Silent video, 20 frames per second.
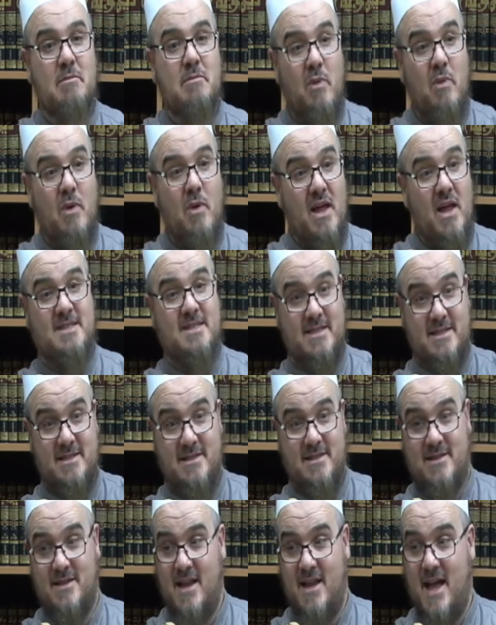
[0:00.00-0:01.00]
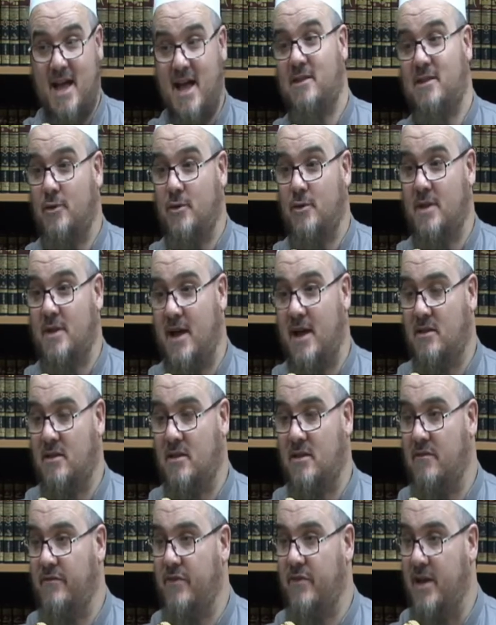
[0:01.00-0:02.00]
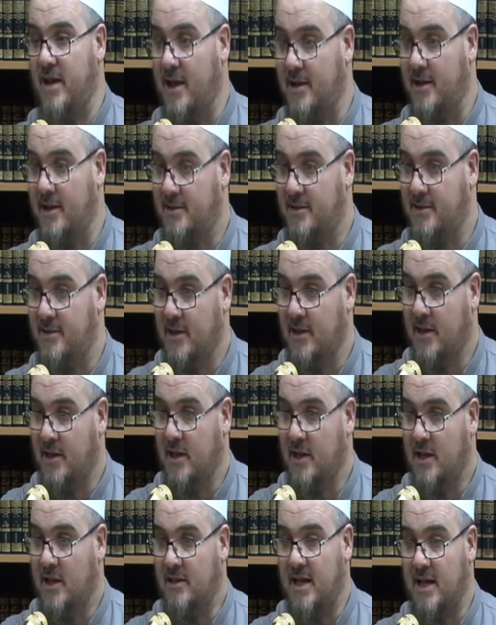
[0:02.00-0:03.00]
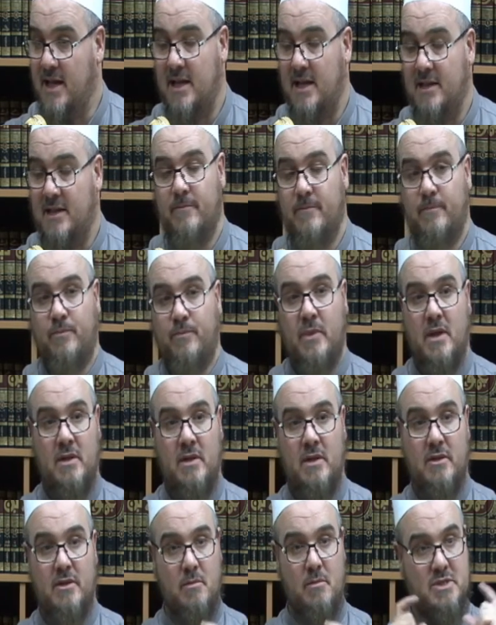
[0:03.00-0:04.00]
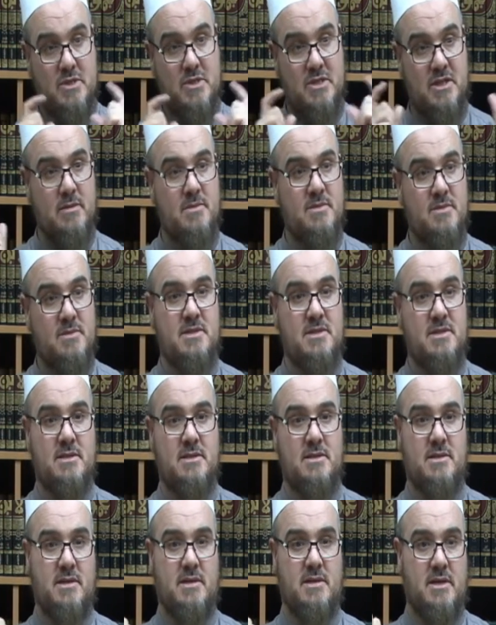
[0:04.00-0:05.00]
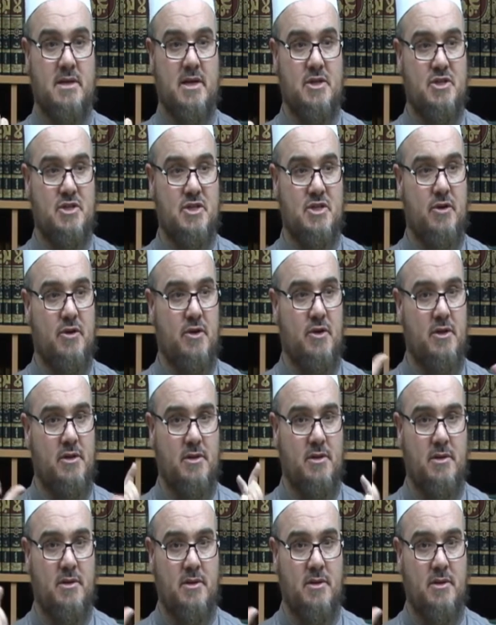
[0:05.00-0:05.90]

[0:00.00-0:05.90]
Plus, add to that the fact that the Muslims in general,